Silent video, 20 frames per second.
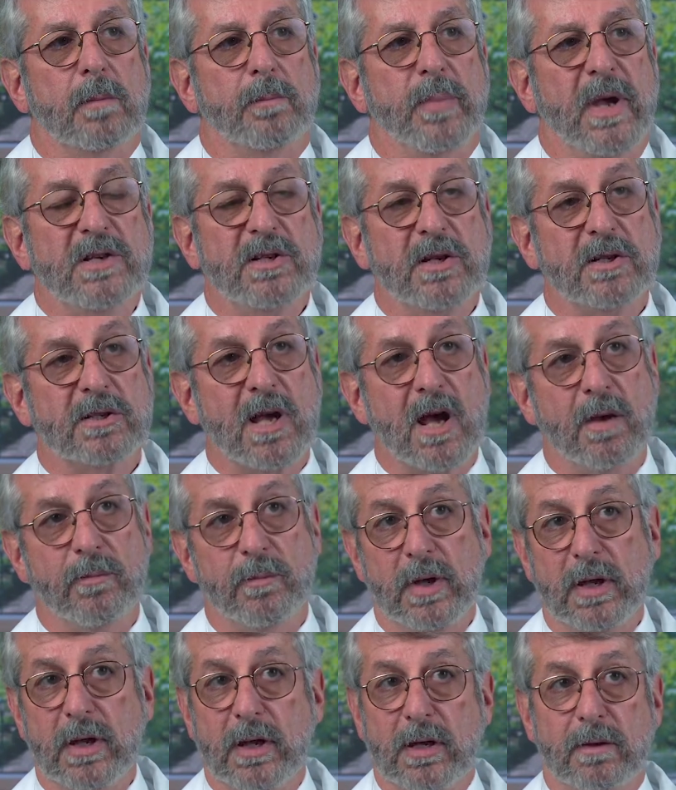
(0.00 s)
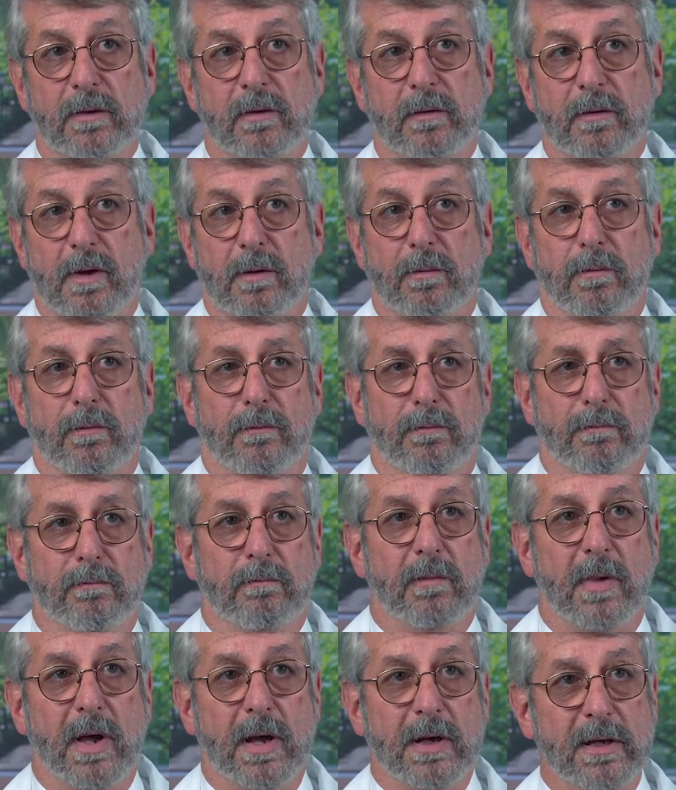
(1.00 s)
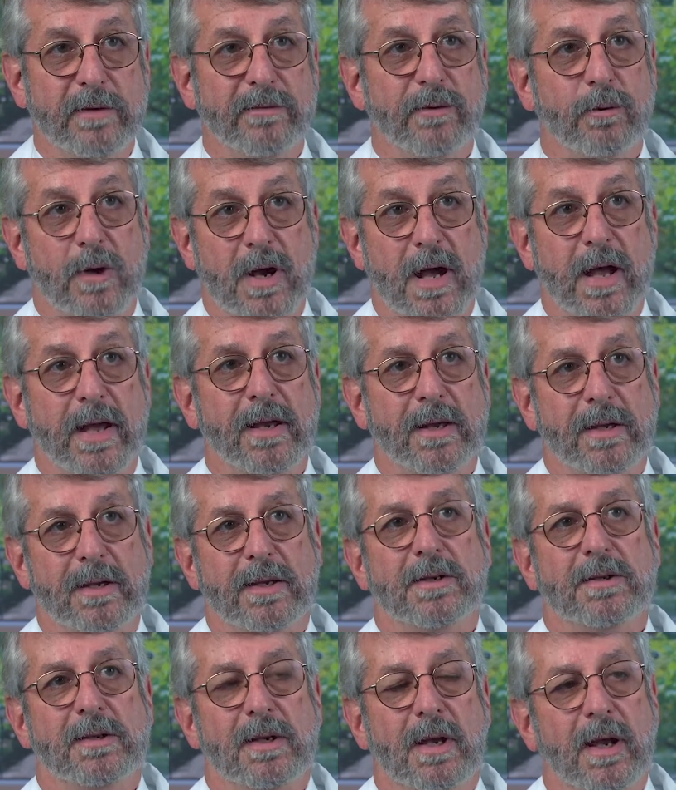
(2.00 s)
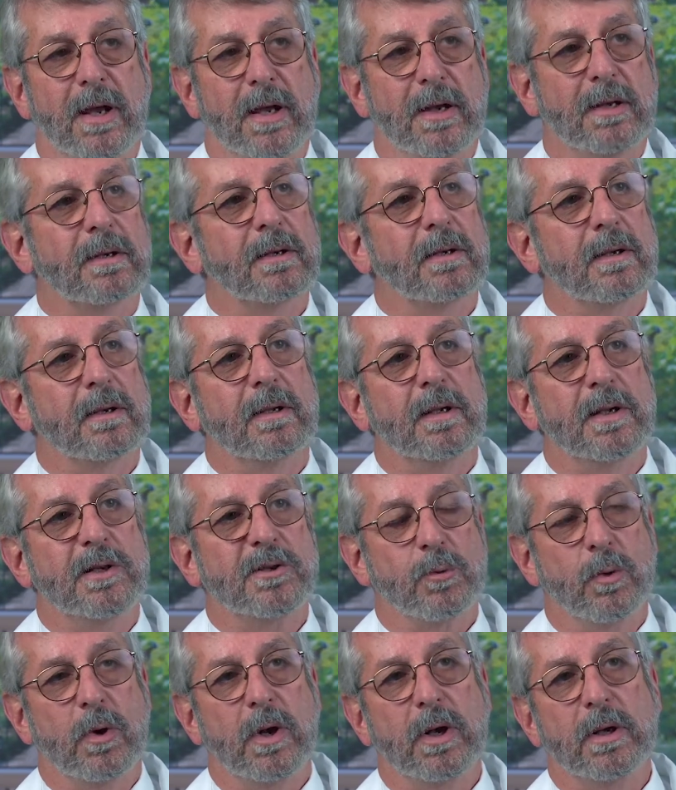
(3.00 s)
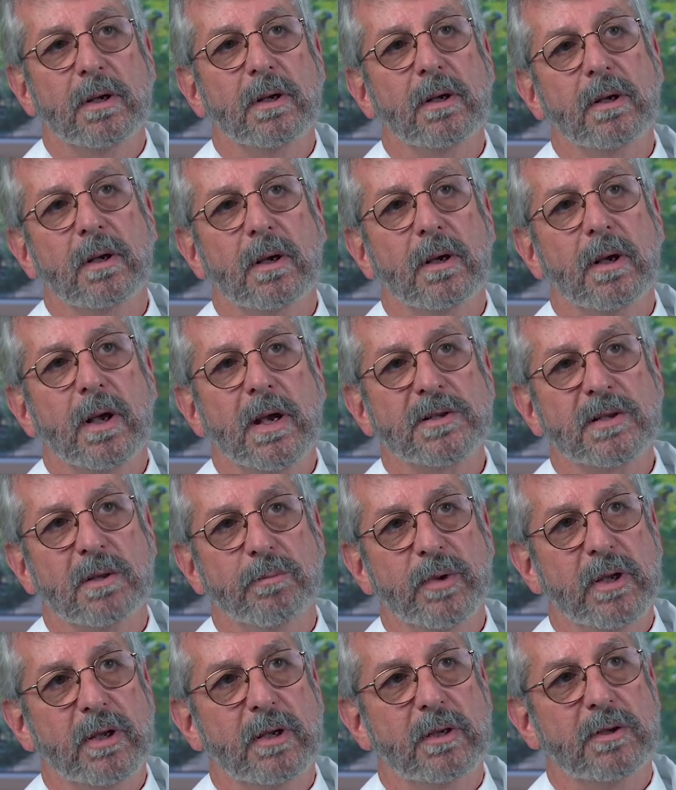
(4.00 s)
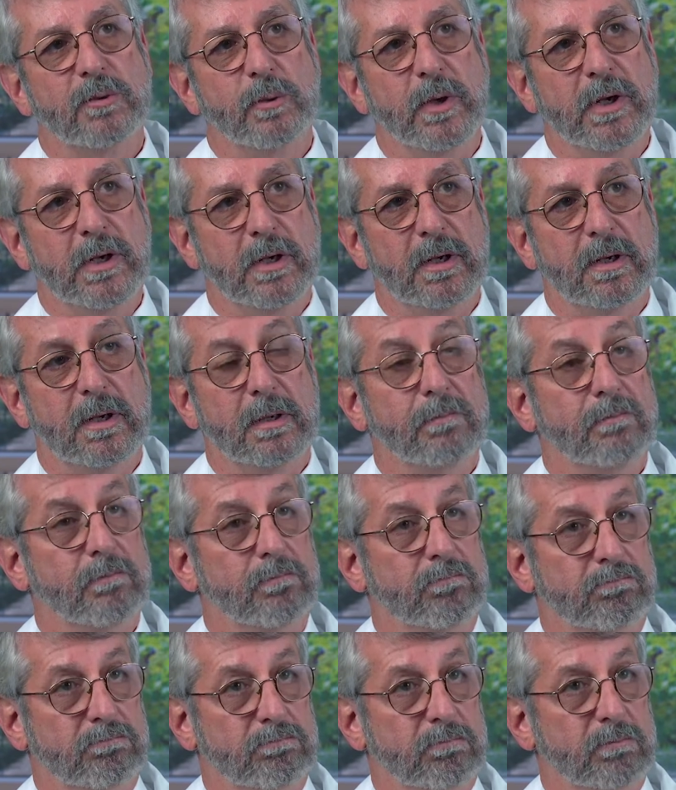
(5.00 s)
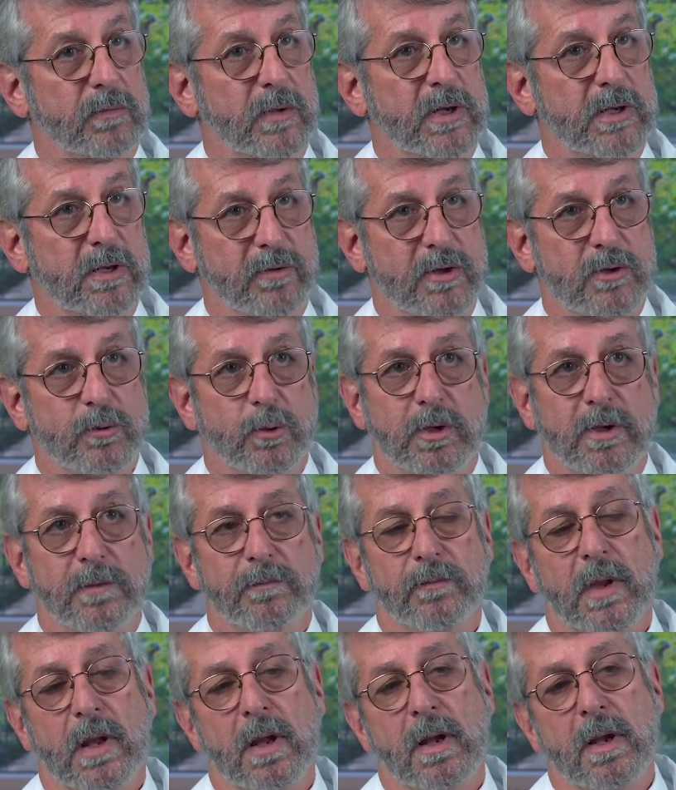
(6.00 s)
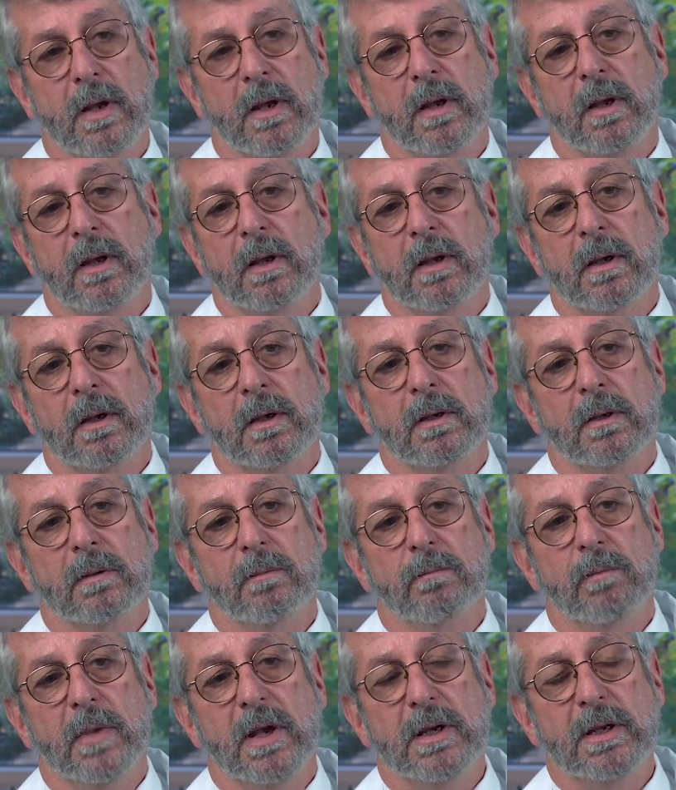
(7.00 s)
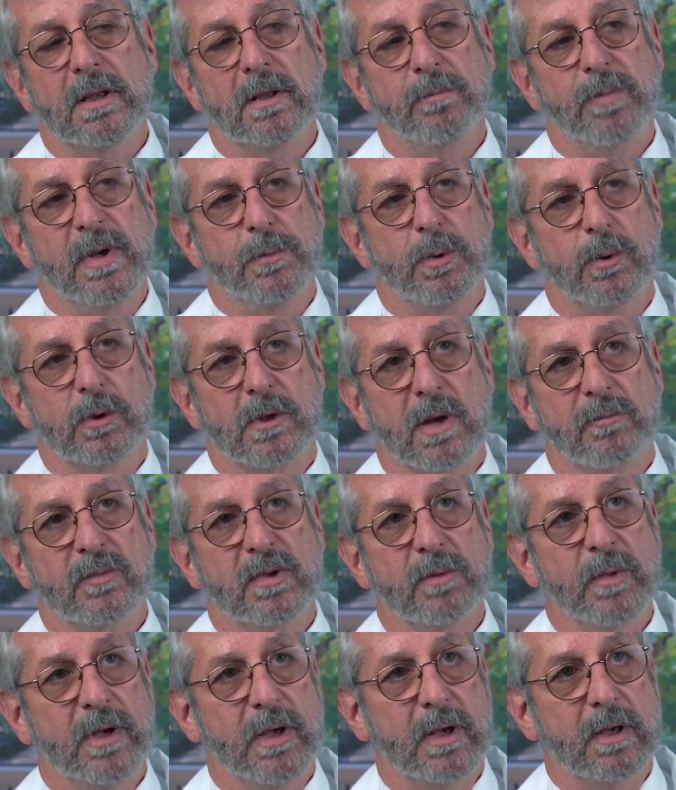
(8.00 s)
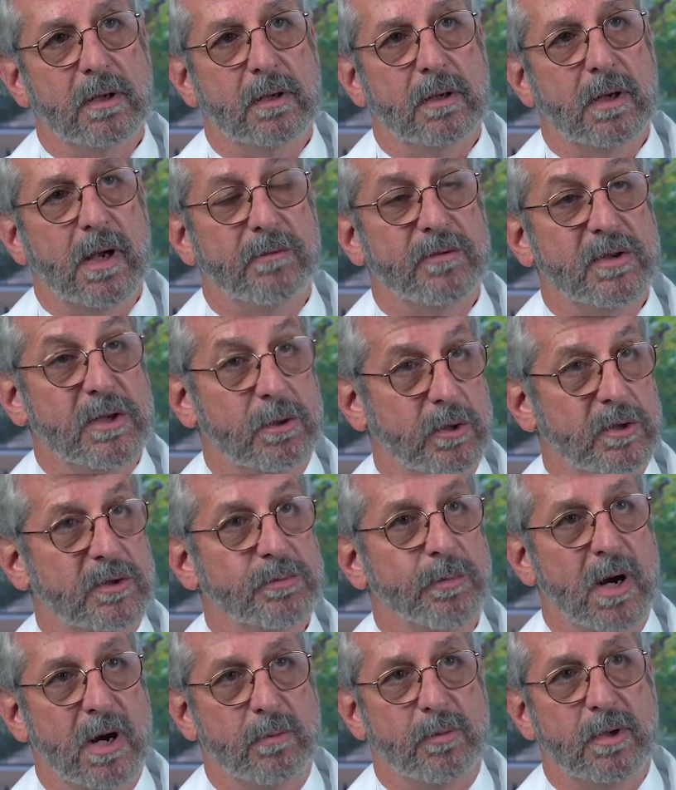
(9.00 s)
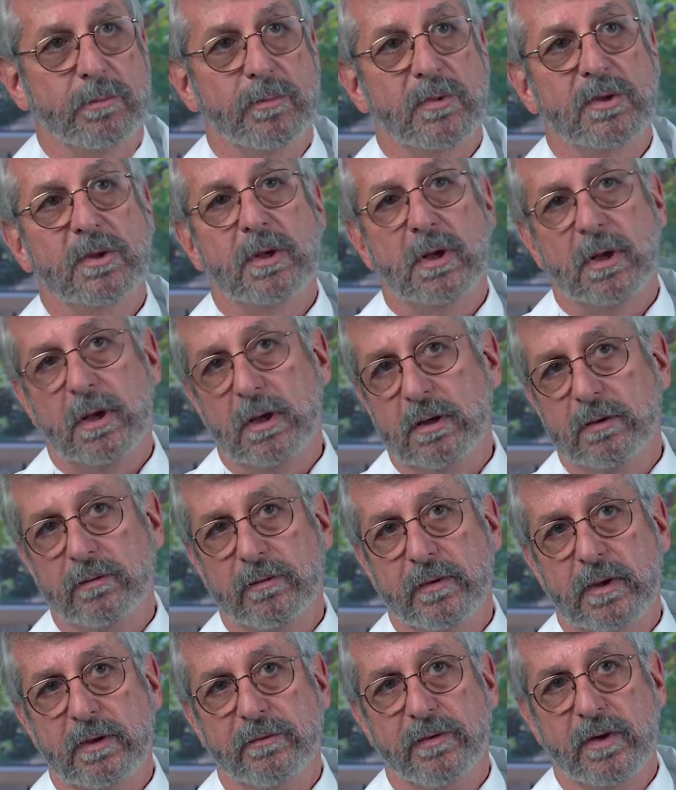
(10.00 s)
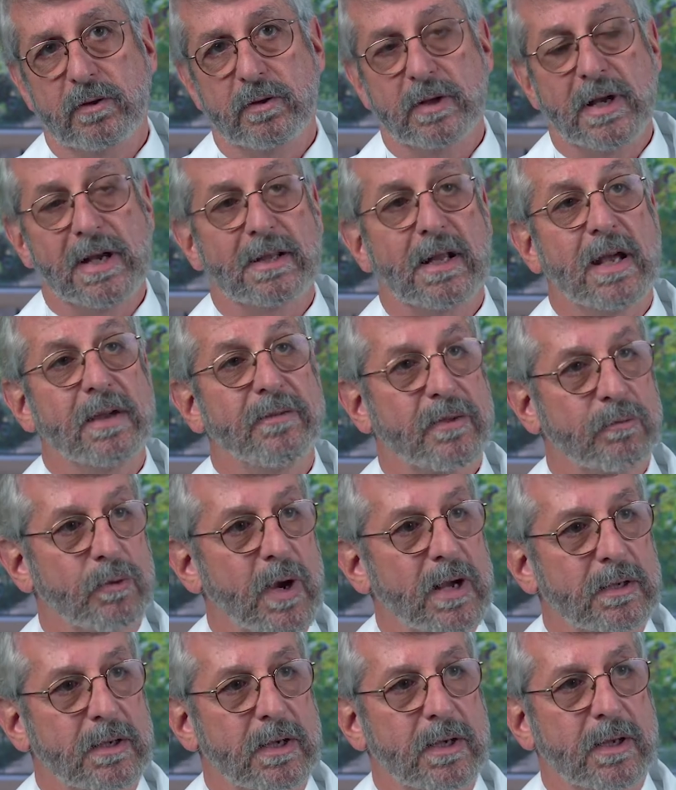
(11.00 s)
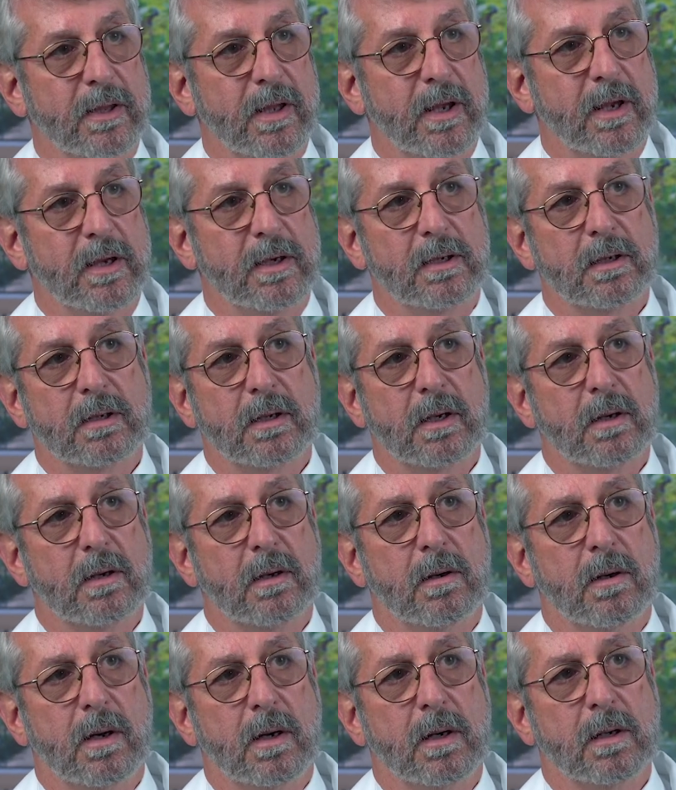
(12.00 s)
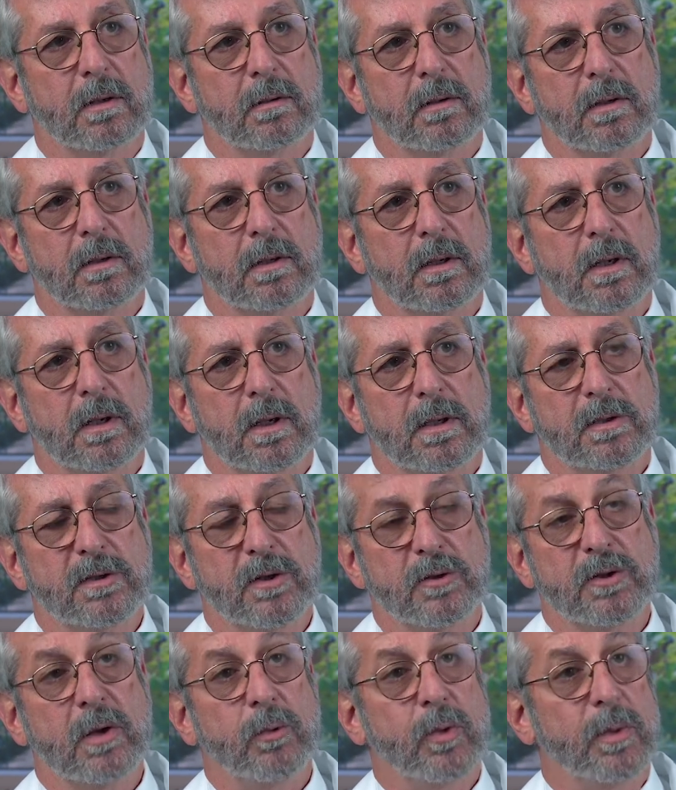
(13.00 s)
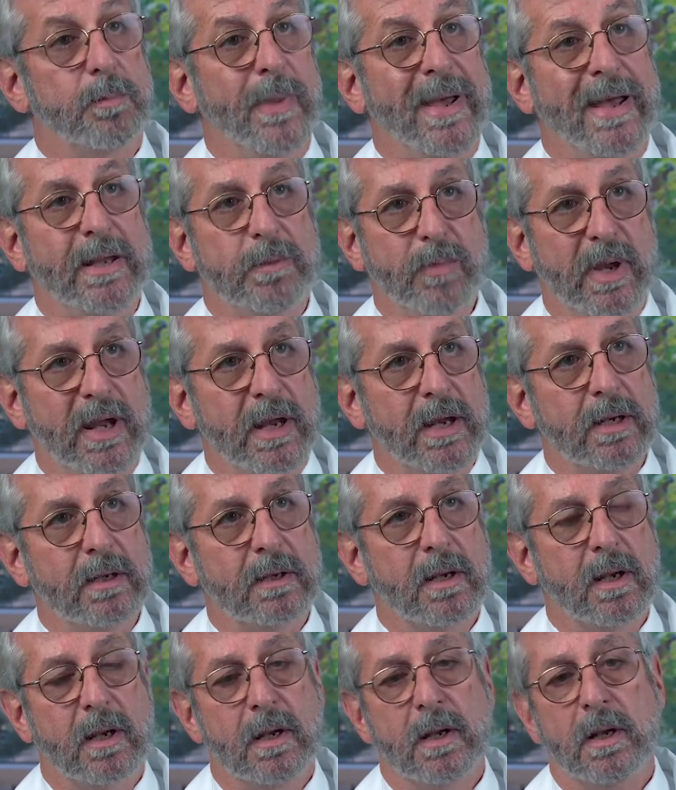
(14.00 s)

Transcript: Patients come in uh, many varieties, and each one has to be treated individually. Many of the people who come to me have serious problems. Even if they're not life threatening, they are uh, associated with bad pain,